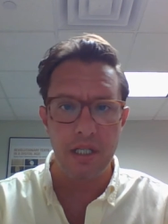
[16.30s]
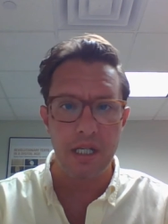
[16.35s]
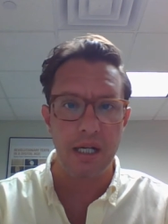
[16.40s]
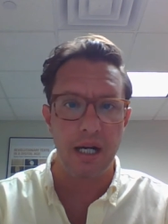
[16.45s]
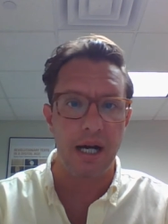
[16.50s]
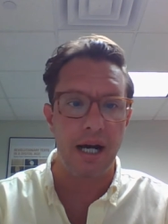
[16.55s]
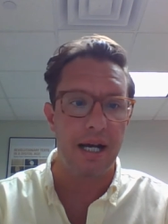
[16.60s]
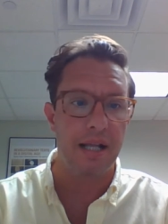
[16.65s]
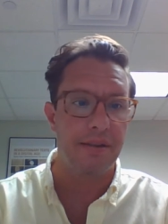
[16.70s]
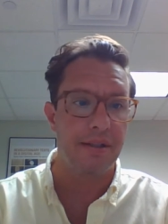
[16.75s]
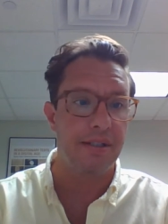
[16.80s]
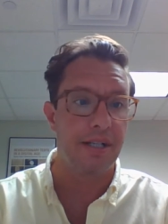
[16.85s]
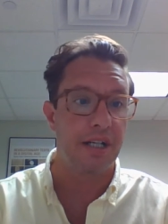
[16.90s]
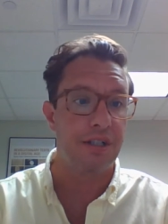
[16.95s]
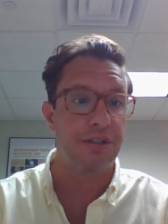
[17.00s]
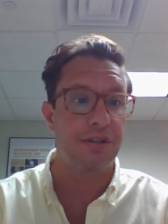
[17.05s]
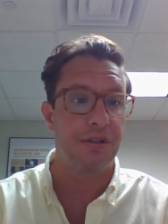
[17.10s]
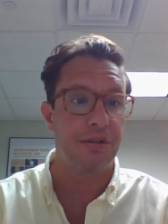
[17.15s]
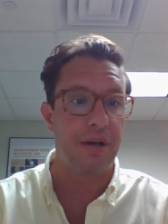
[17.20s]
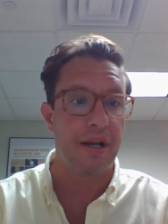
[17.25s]
the
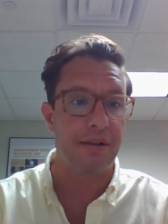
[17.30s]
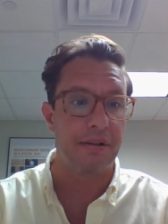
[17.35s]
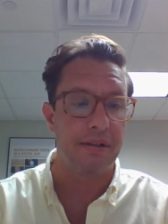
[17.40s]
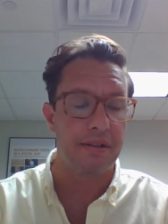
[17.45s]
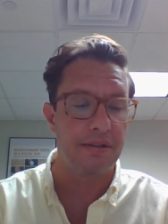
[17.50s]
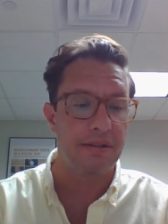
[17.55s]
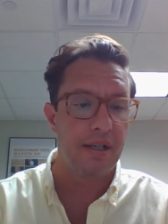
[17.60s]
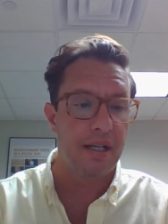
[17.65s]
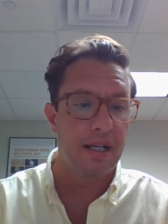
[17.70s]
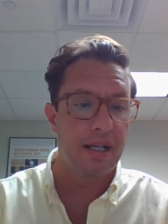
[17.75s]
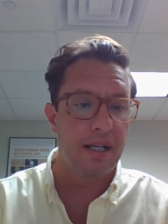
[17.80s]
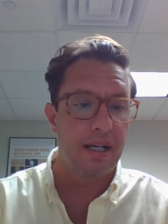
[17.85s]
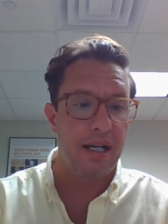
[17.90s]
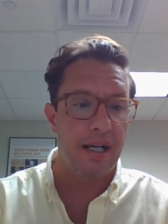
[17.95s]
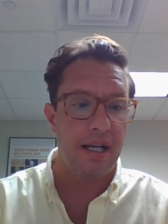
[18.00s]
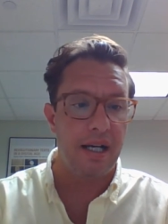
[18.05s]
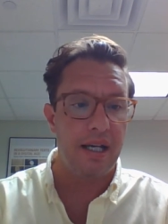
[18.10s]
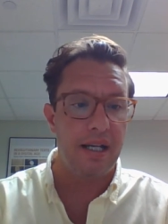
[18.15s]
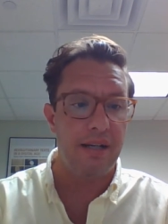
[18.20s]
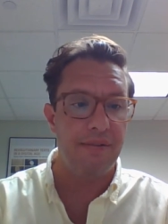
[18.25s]
Dutch New Netherlands.
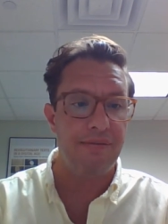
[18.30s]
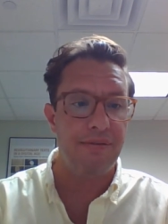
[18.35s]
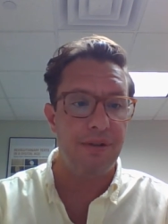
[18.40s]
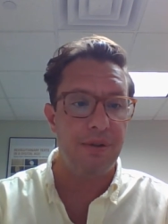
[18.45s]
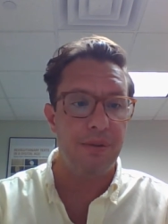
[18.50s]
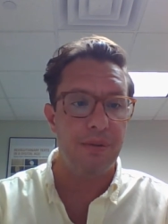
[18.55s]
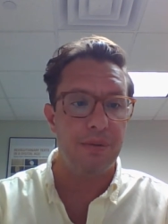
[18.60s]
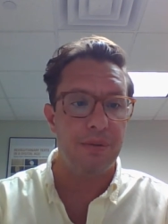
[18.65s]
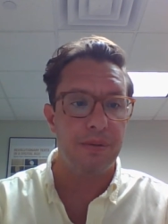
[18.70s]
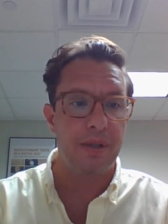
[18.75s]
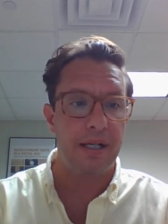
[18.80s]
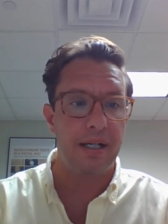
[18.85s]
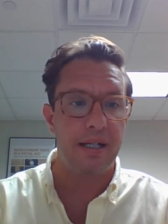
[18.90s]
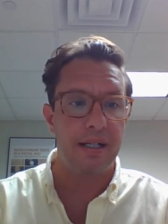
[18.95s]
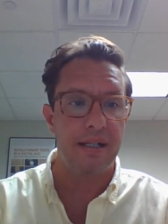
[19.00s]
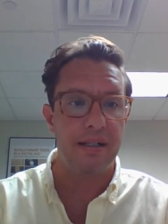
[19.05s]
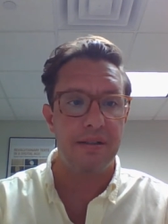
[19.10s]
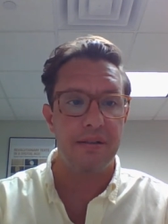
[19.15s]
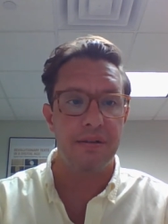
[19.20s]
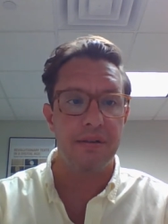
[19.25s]
And if you
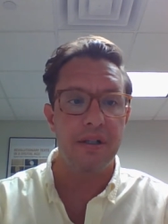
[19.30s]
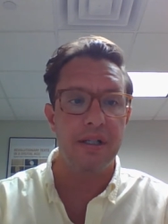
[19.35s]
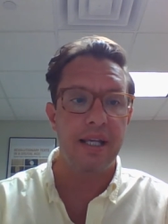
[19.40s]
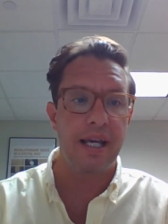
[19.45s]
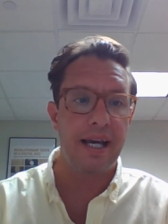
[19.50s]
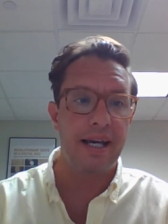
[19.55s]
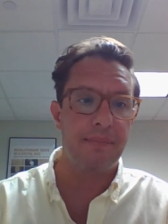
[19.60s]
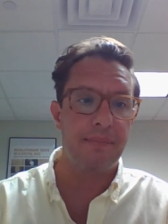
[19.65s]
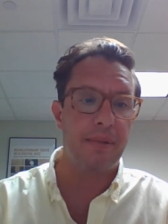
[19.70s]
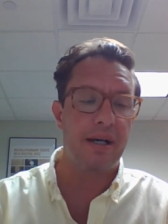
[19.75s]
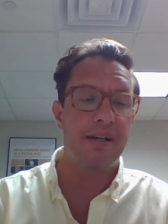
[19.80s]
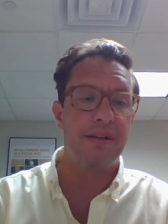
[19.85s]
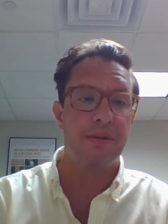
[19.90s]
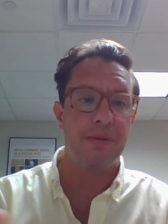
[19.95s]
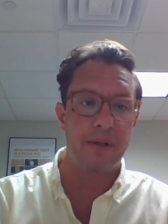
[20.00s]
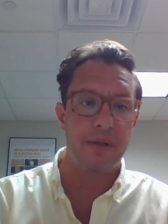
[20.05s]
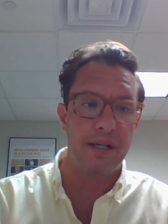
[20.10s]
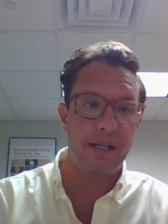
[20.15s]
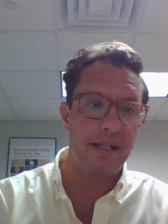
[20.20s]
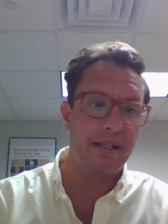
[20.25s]
look at, by the
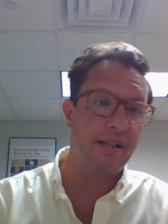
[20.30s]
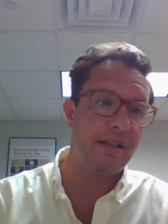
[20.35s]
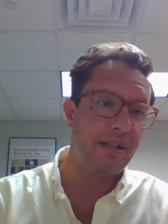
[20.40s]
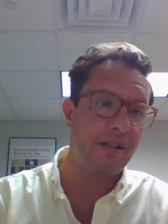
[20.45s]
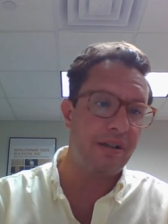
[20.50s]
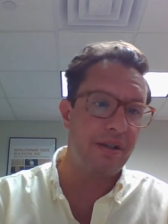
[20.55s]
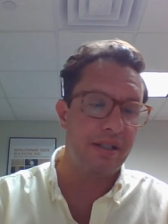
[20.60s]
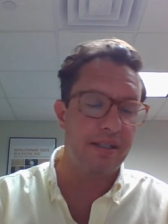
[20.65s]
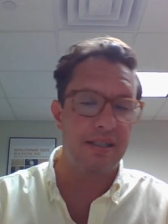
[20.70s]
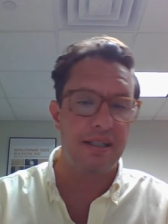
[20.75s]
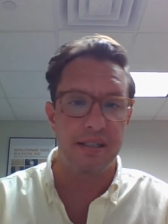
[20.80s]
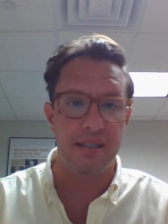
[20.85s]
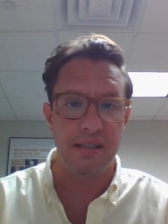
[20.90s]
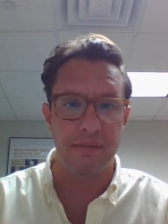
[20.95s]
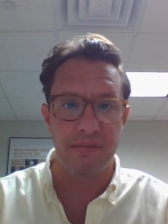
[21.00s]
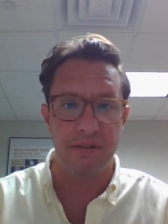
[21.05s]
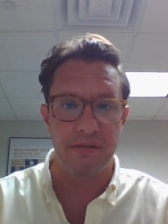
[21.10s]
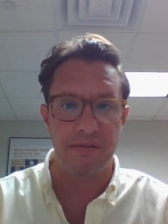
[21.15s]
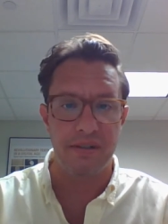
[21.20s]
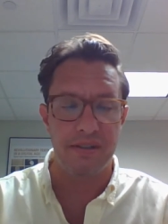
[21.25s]
way, and you can see this
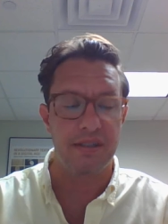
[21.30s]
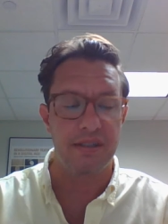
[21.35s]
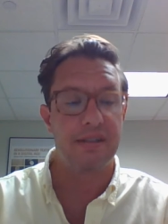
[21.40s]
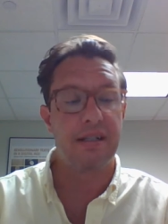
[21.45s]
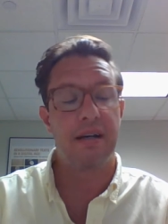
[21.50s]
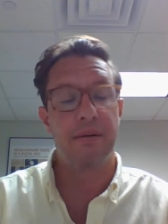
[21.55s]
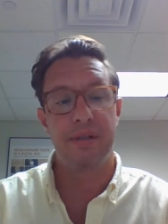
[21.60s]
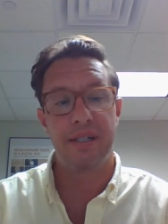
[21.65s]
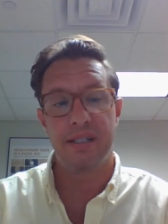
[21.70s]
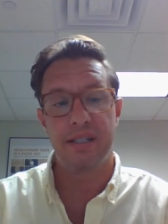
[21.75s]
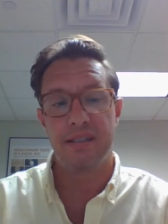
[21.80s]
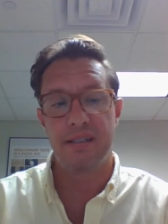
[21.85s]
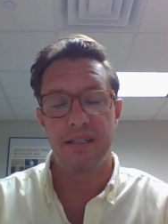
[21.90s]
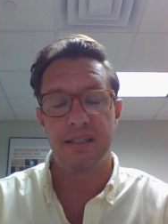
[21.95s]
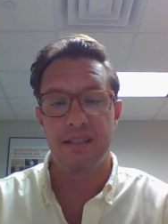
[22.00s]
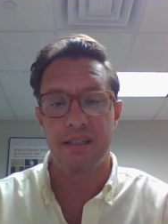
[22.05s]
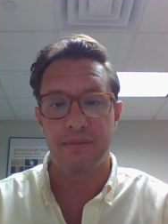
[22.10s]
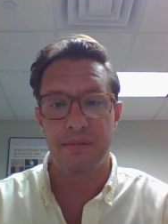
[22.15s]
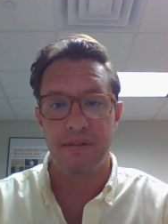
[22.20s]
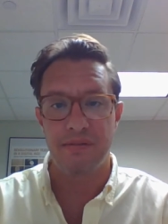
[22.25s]
is how we can see
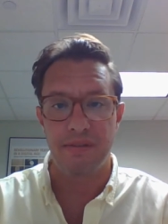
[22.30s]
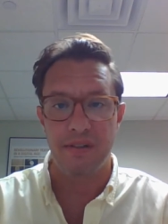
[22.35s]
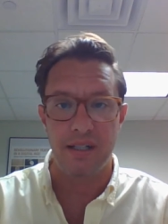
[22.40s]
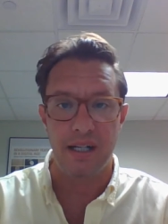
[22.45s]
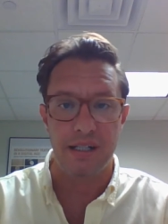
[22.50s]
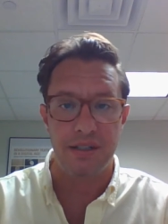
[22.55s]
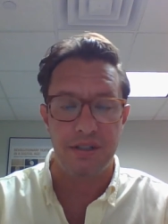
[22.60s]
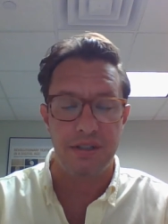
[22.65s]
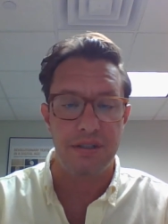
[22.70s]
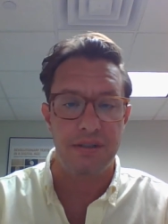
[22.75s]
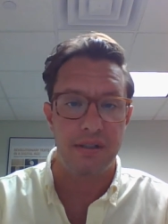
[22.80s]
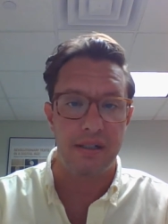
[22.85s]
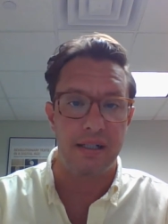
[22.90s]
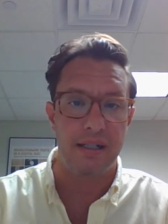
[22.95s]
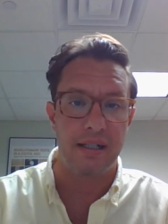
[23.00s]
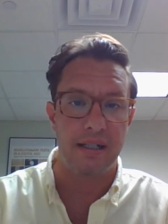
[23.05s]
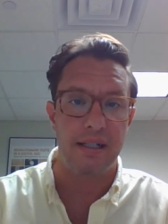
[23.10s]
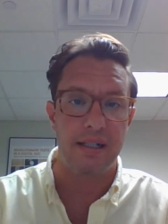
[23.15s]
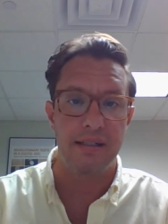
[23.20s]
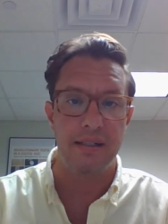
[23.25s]
some of the Dutch
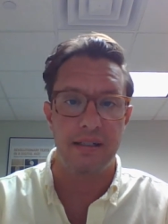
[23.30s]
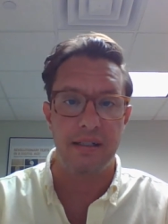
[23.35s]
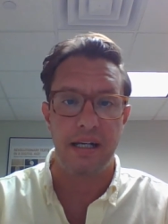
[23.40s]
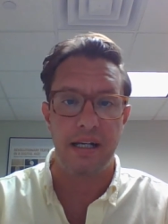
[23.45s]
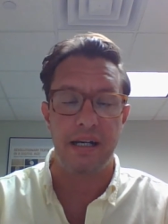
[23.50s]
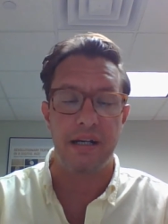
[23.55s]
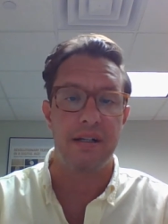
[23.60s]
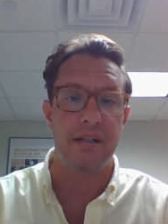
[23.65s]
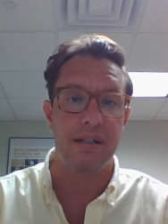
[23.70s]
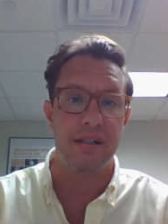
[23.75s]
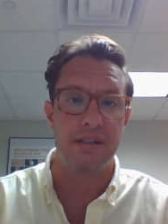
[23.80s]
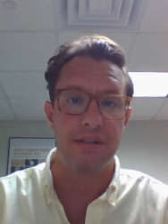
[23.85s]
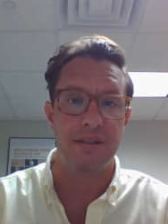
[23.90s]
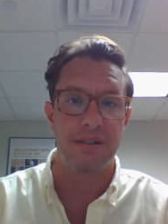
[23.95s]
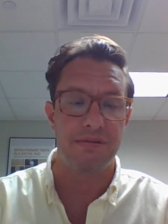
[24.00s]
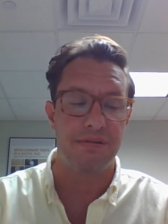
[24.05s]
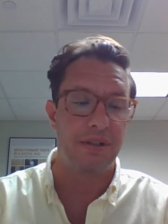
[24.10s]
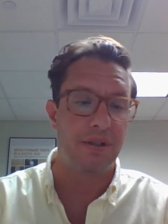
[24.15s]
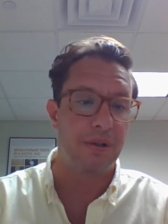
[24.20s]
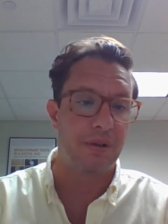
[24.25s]
heritage
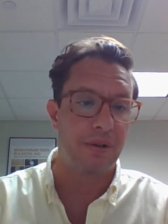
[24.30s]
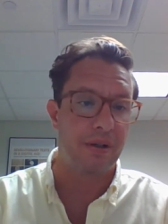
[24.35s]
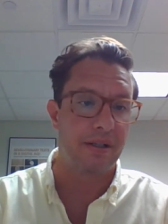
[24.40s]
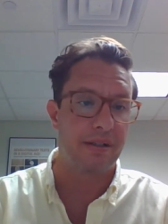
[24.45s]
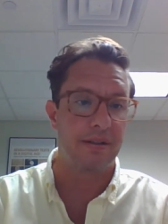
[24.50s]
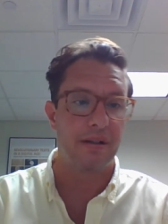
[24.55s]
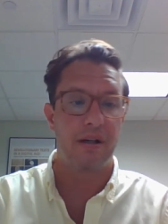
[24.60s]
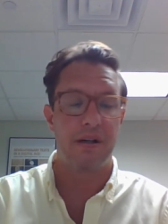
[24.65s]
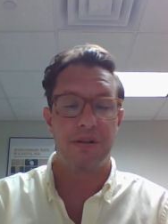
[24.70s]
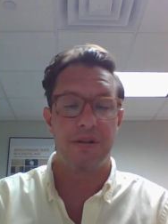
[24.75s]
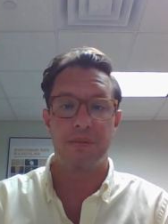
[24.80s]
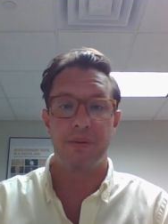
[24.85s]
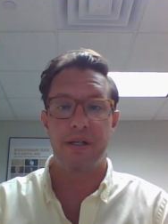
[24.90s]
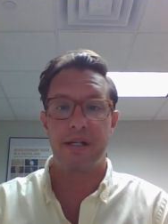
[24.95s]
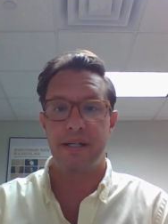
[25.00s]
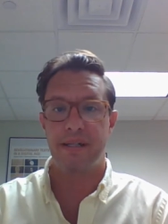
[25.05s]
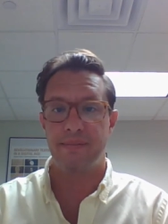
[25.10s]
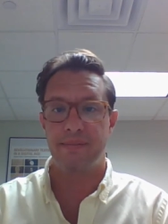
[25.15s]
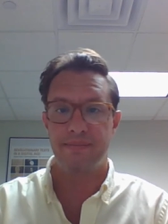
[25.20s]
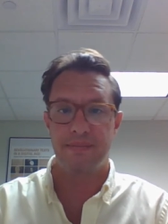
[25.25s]
of New York all the
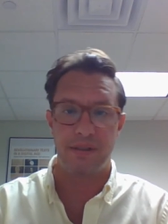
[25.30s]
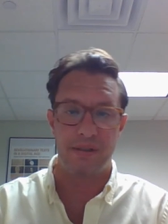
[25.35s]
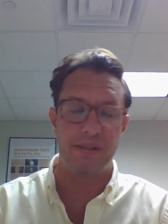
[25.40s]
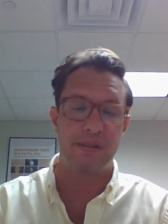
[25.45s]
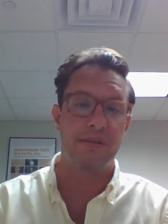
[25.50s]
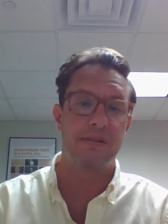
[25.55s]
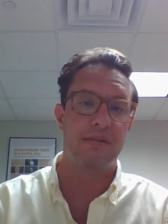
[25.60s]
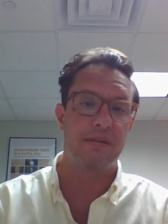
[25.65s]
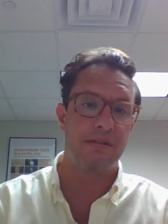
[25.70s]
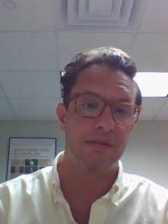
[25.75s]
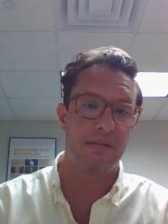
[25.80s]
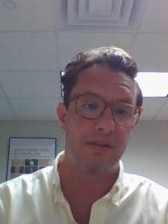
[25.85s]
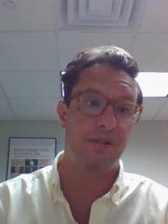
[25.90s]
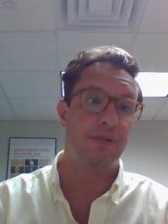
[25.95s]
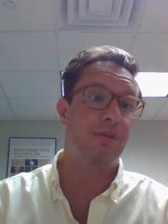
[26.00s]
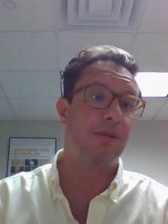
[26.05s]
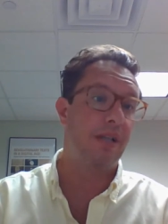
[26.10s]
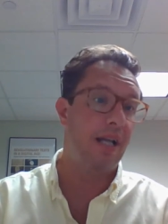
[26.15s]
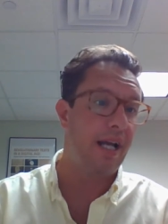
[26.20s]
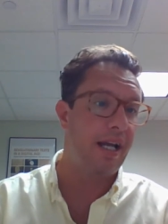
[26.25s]
way to
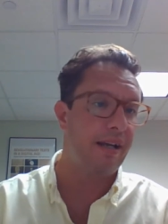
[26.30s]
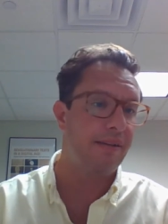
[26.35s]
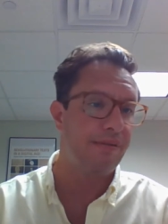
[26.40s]
today.